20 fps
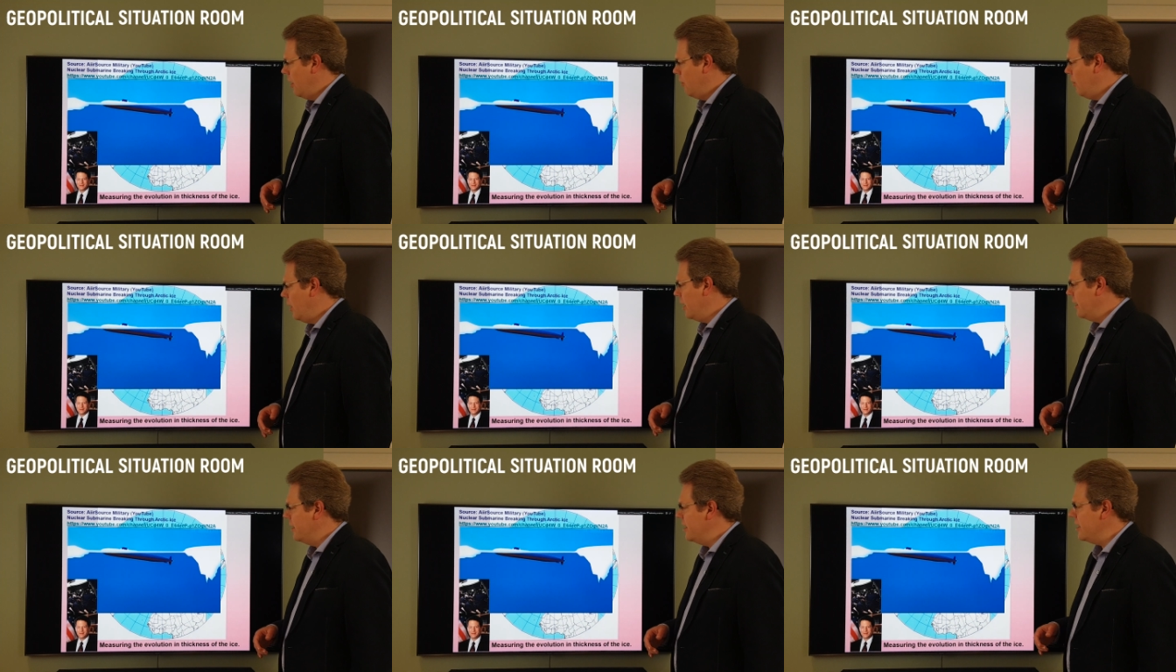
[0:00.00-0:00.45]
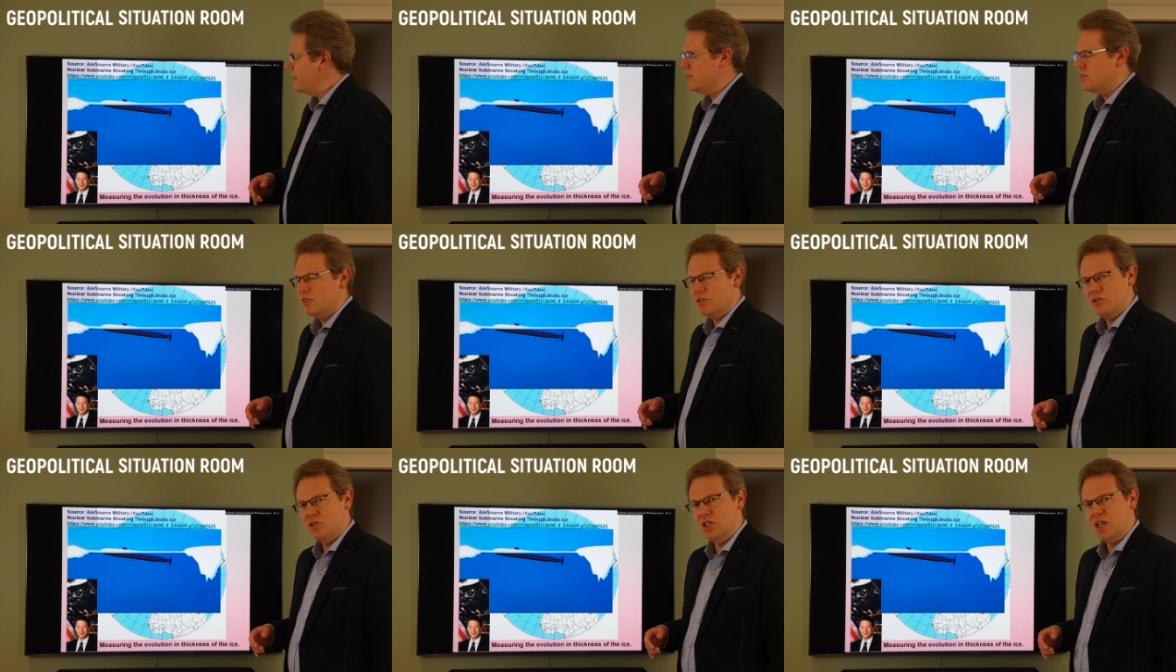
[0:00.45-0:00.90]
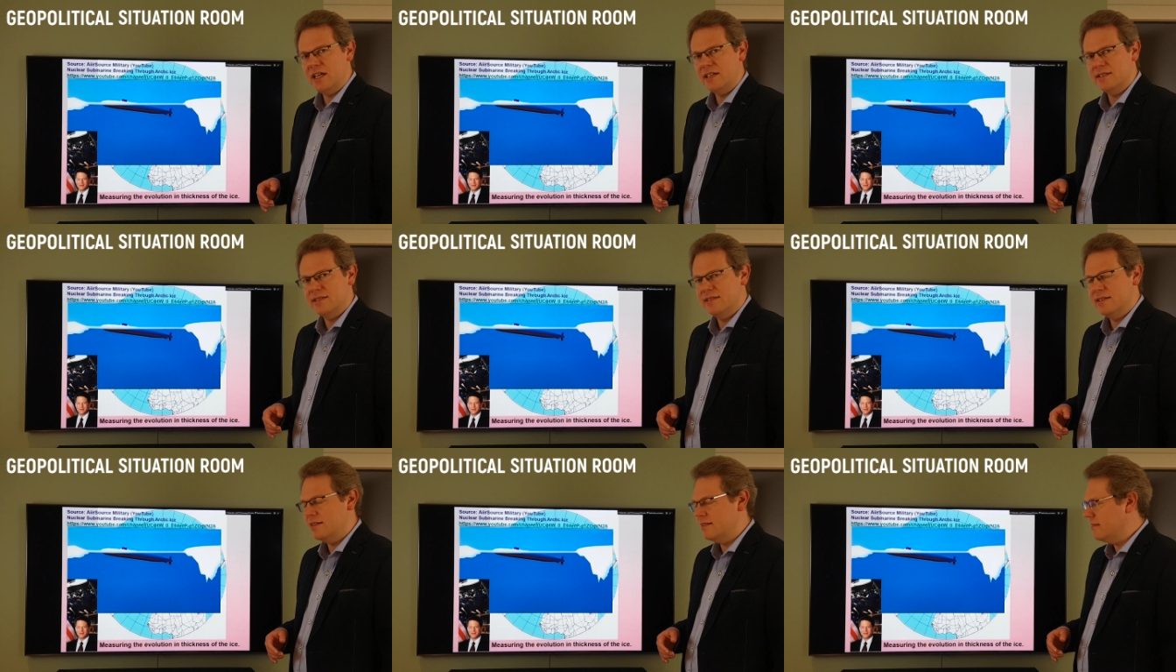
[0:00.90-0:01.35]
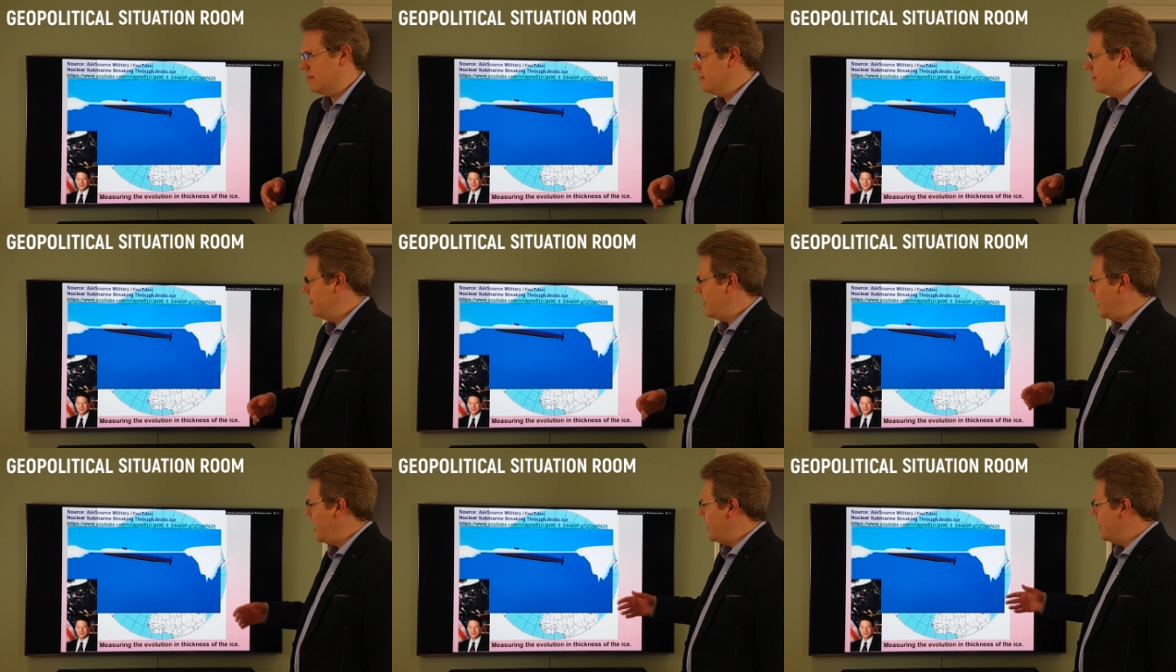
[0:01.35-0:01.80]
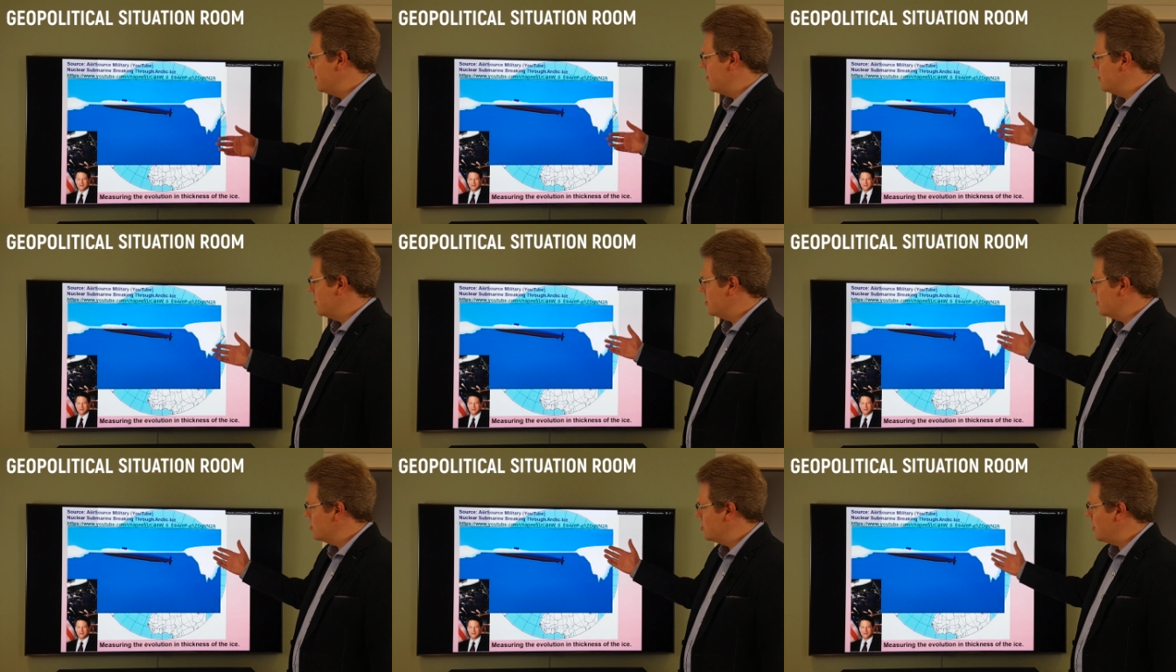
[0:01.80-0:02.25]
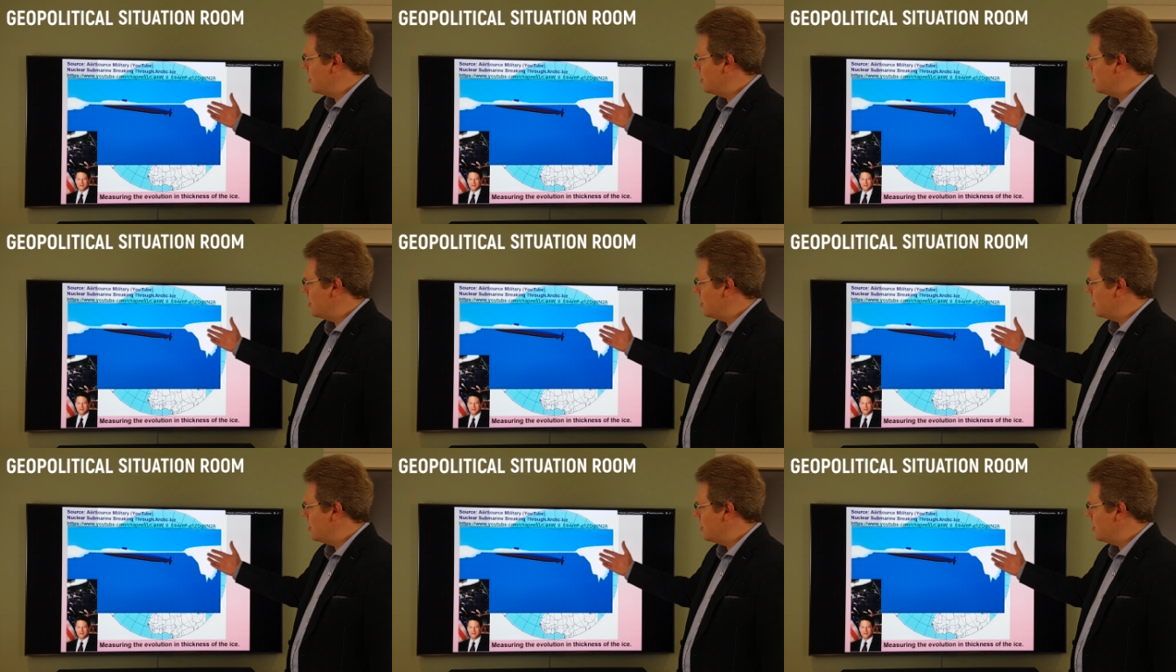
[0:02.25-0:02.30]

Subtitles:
Well, he suggested that